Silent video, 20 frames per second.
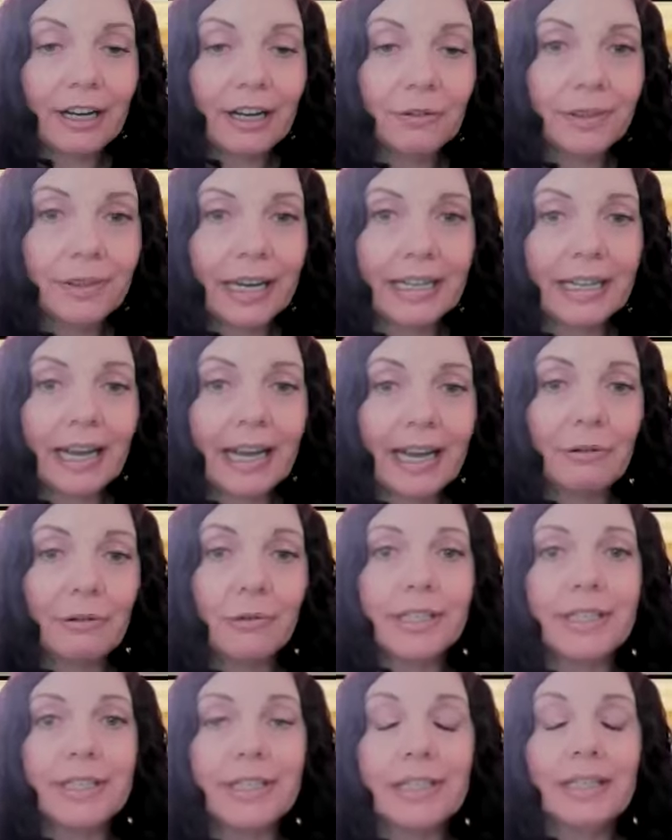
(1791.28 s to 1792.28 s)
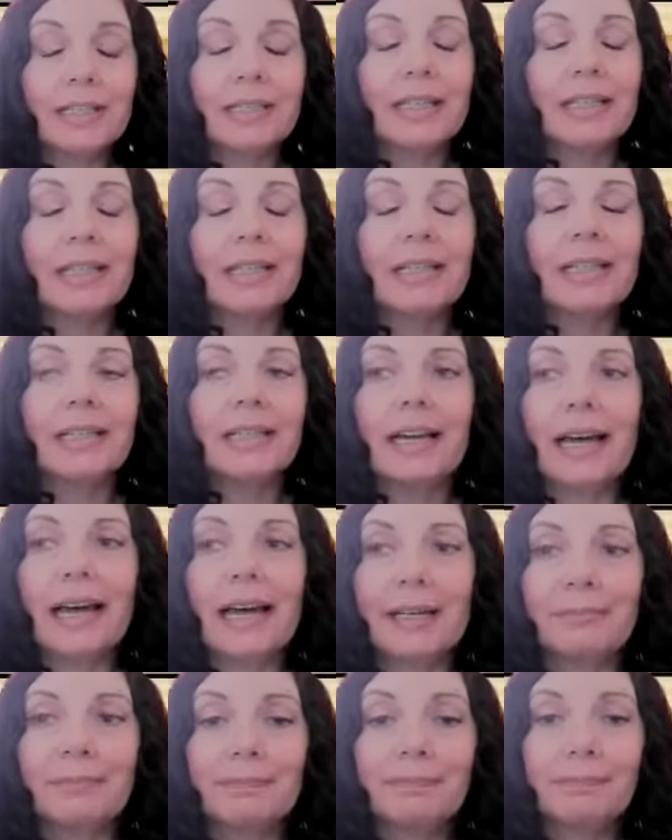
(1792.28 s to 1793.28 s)
that I was
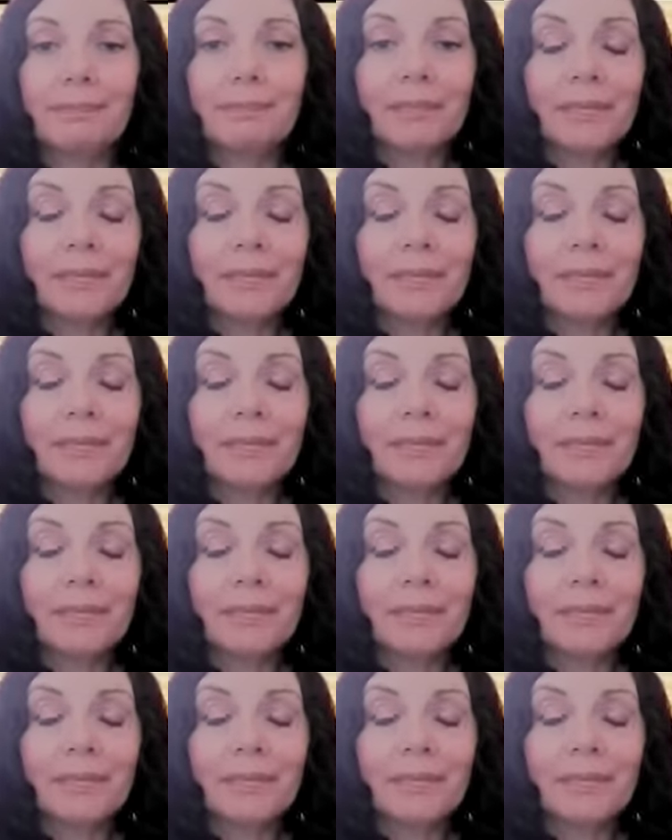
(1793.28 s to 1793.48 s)
um,